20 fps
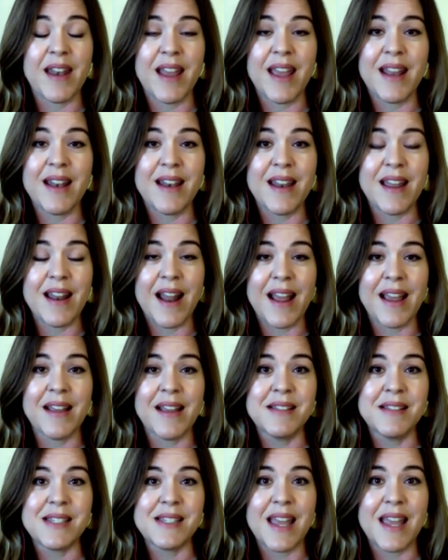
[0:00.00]
And I
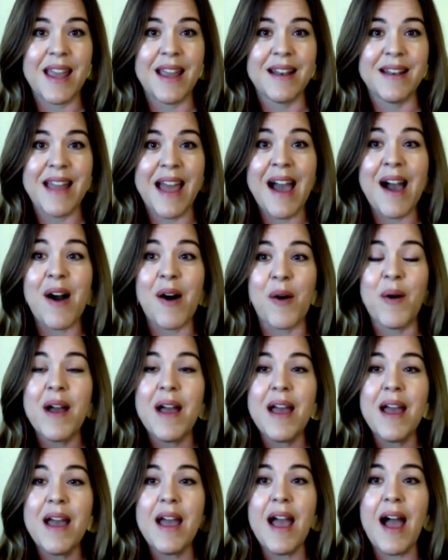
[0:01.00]
can say now,
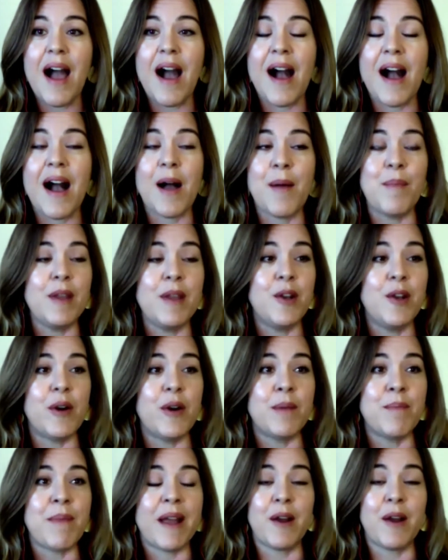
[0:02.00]

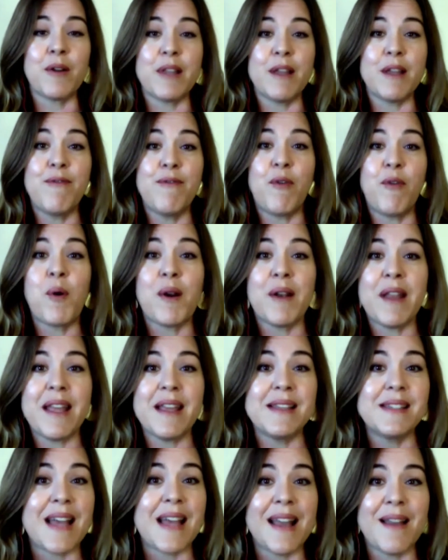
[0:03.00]
in my early
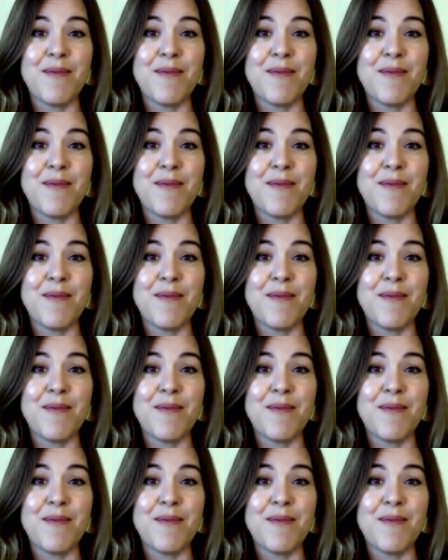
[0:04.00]
40s,